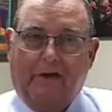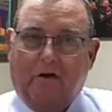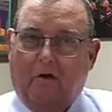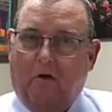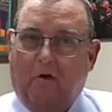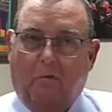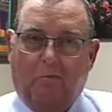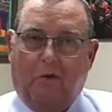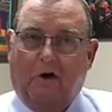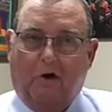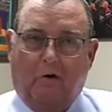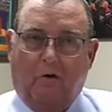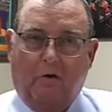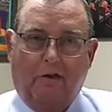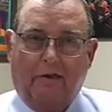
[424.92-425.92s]
old
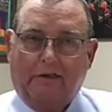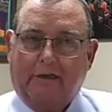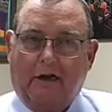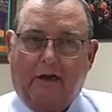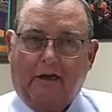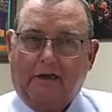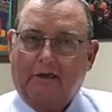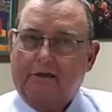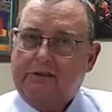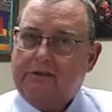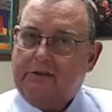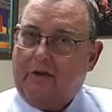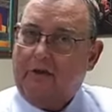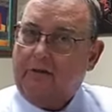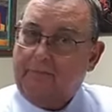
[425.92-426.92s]
bowl and got a good
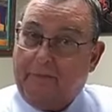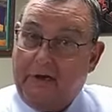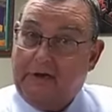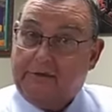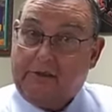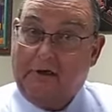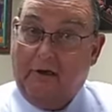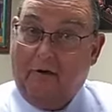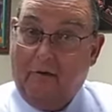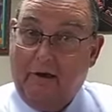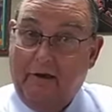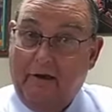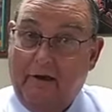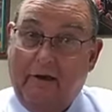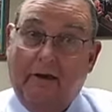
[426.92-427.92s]
solid buzz going
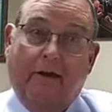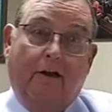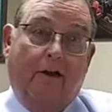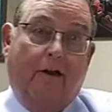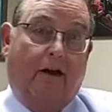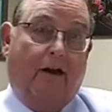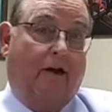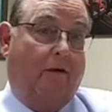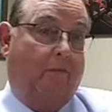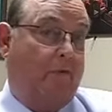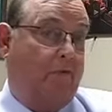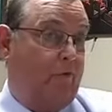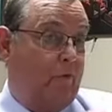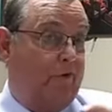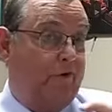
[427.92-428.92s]

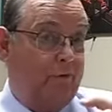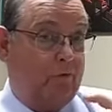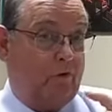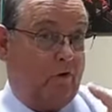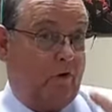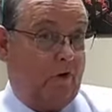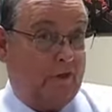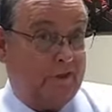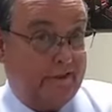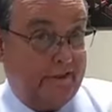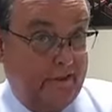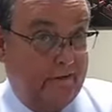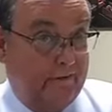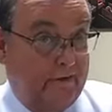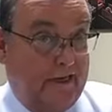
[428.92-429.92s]
before you cross
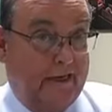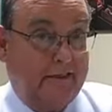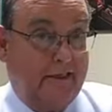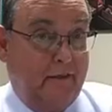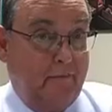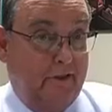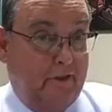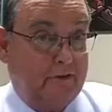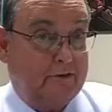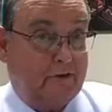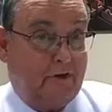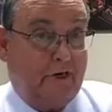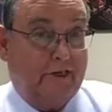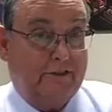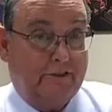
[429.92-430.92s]
in that
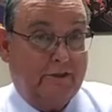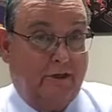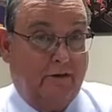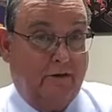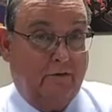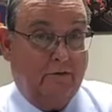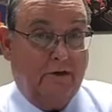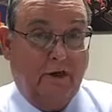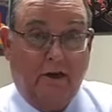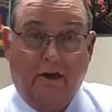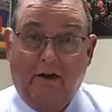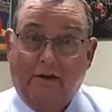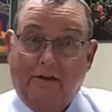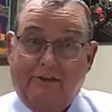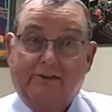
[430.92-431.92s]
demilitarized zone,
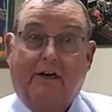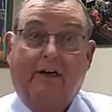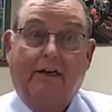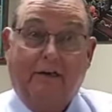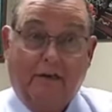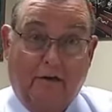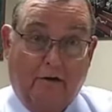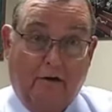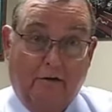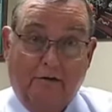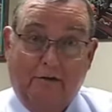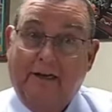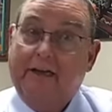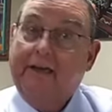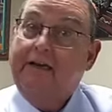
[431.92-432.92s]
the Zion
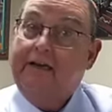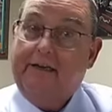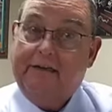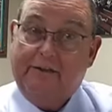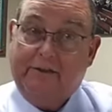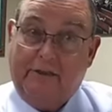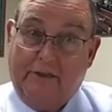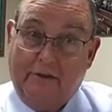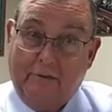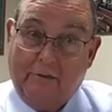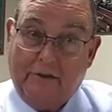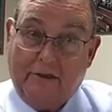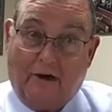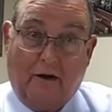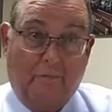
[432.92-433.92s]
Curtain, into
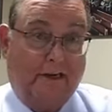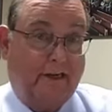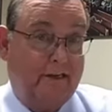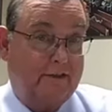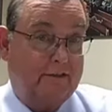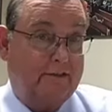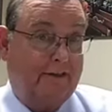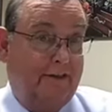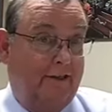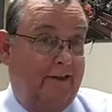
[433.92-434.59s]
Utah. Because